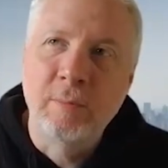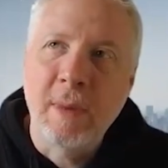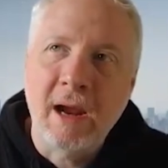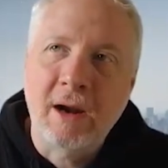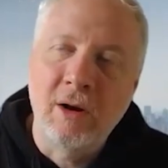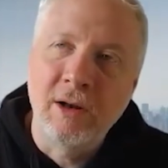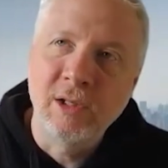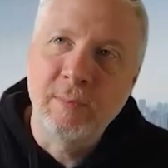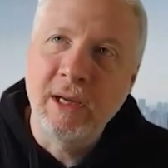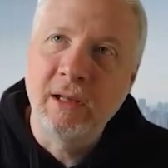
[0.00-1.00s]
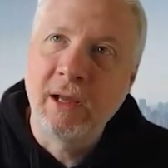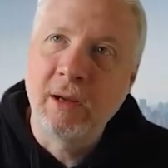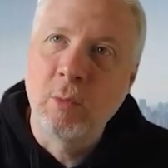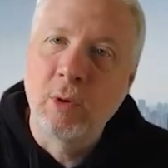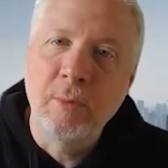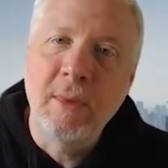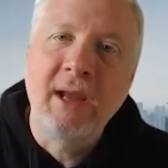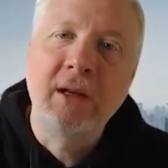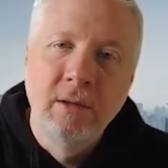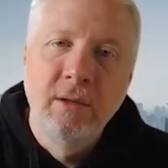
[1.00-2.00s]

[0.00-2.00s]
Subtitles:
back on as being like where you made,